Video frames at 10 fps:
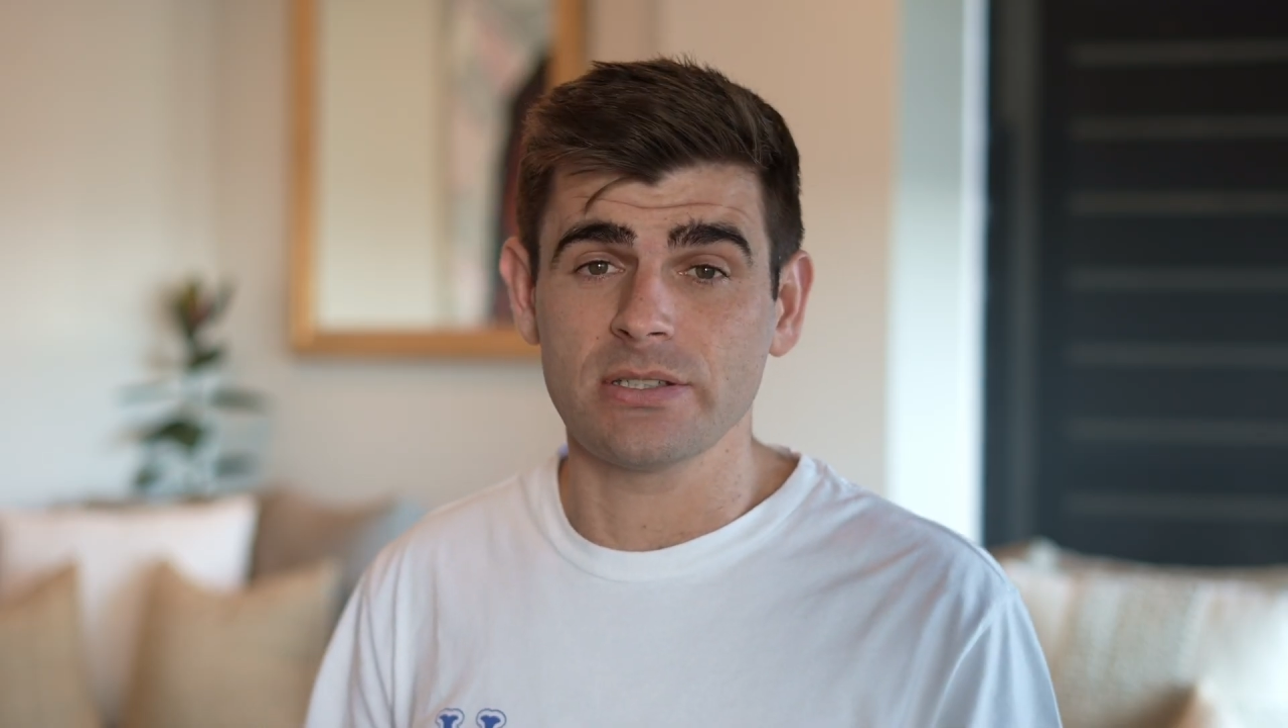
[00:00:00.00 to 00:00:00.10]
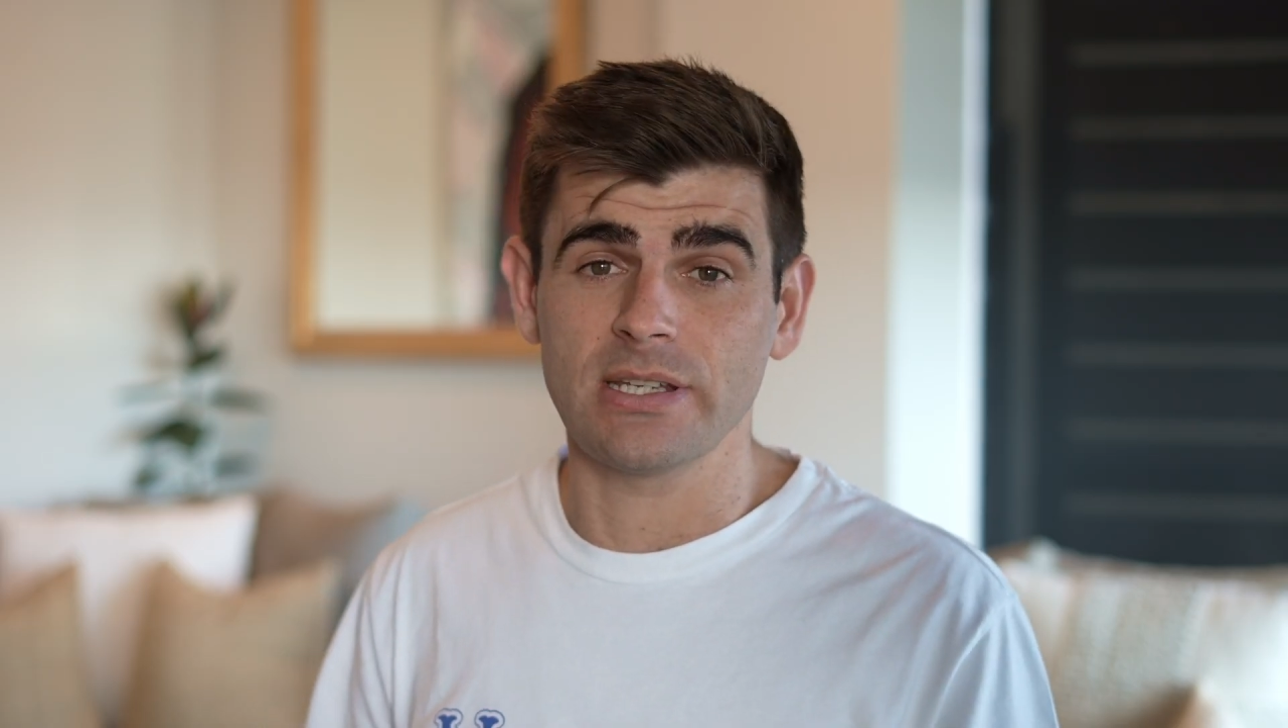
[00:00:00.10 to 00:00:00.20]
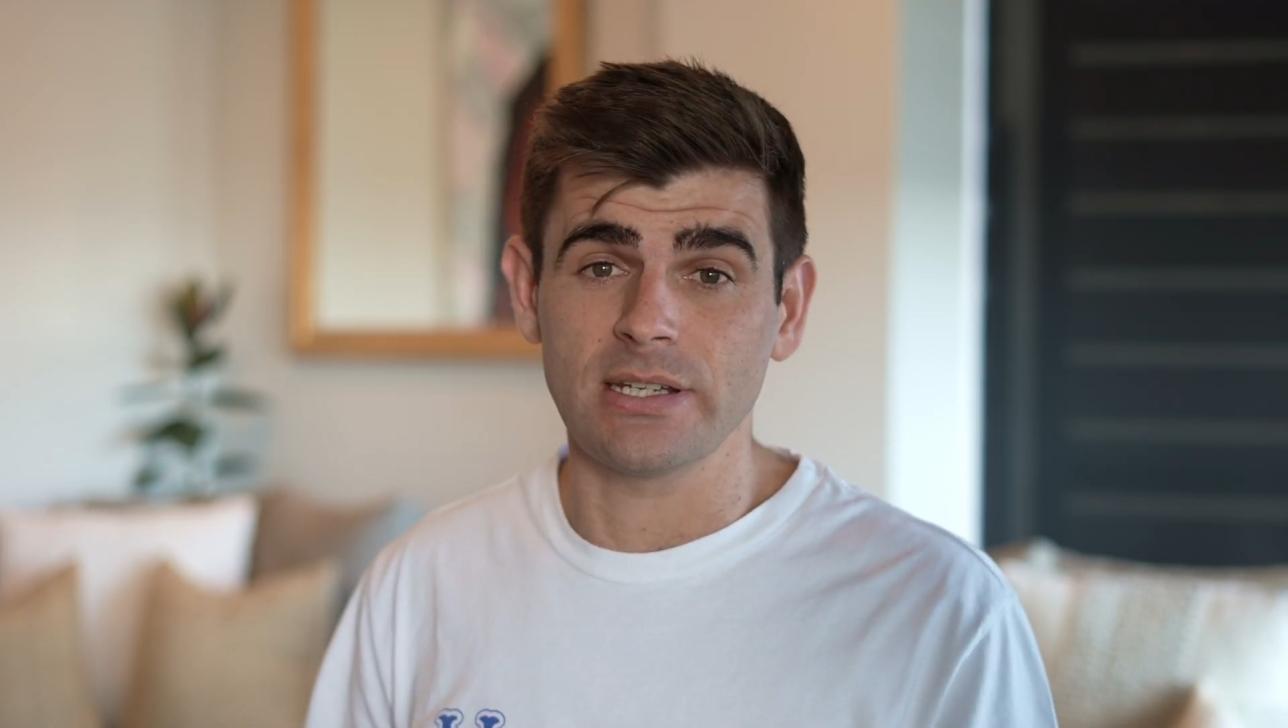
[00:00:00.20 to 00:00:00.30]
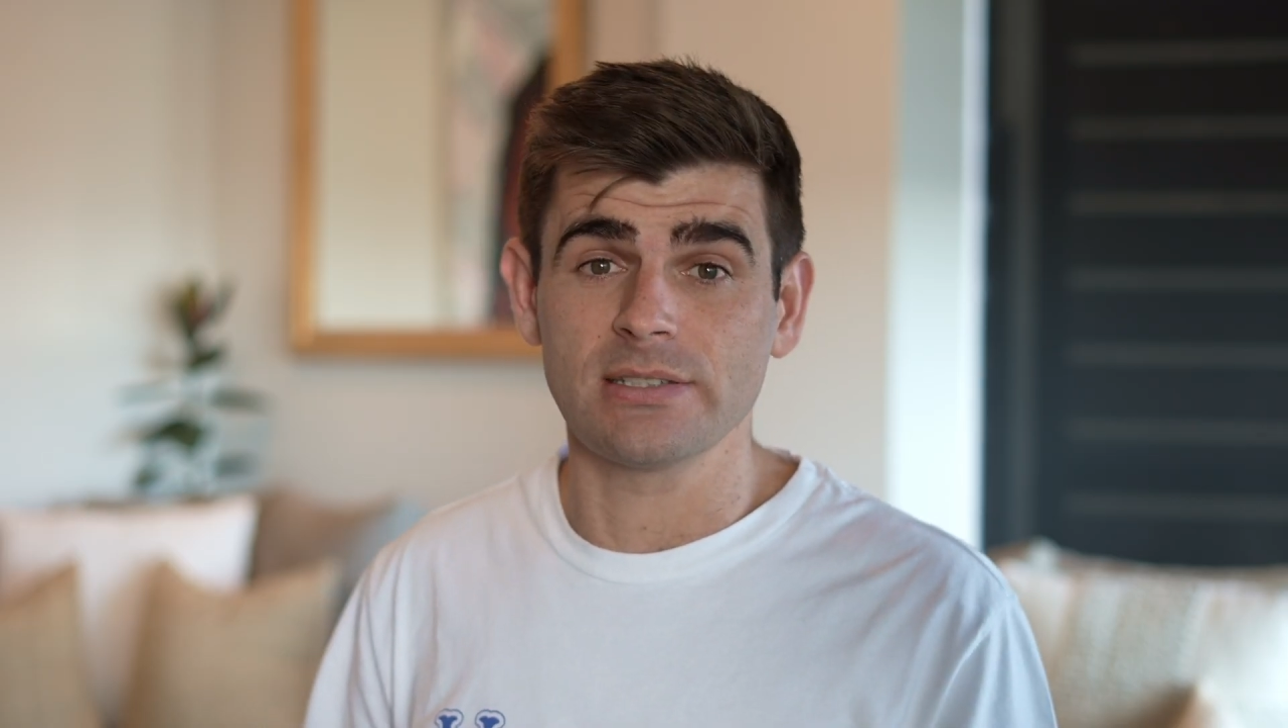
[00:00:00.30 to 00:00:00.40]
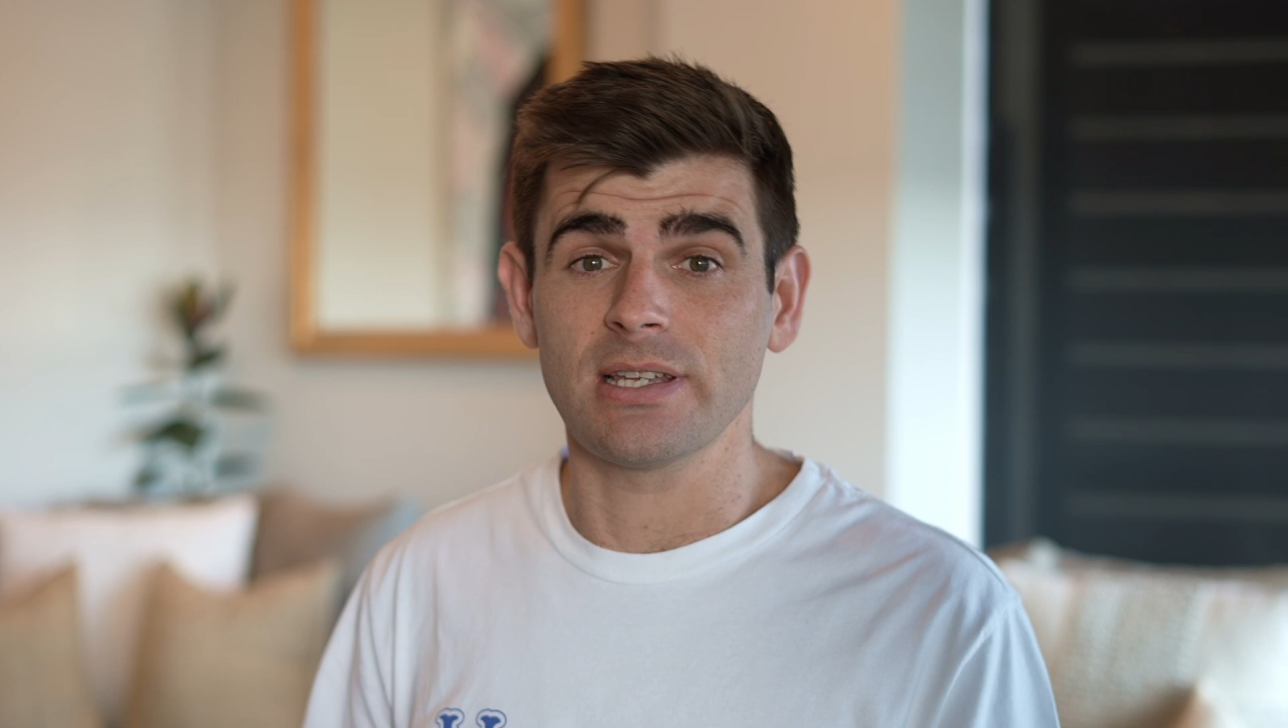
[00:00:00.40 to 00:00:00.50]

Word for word: settings